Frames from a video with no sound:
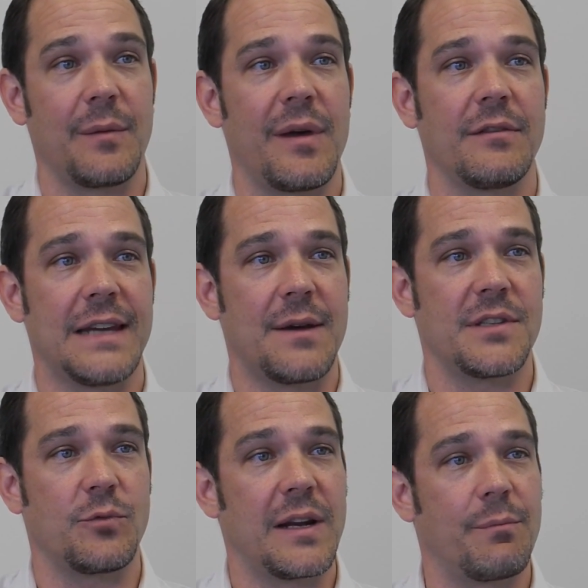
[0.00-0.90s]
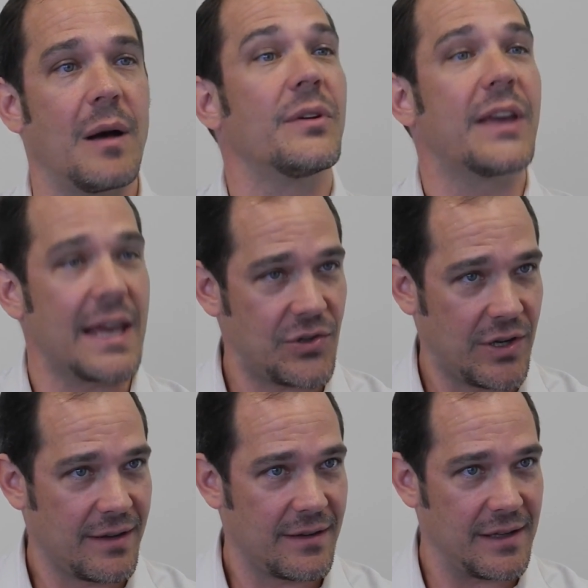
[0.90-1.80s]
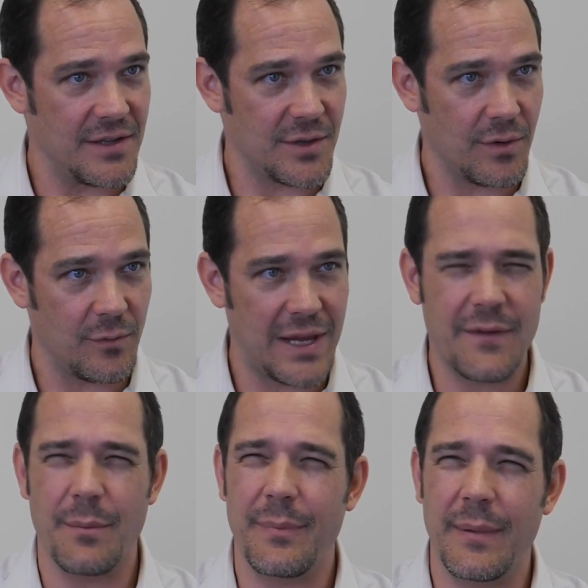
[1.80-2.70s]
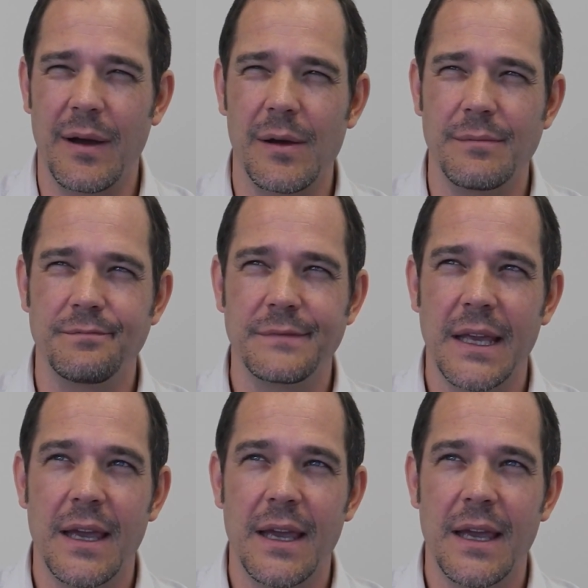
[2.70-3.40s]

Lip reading: about now is the rate of publication. So we have on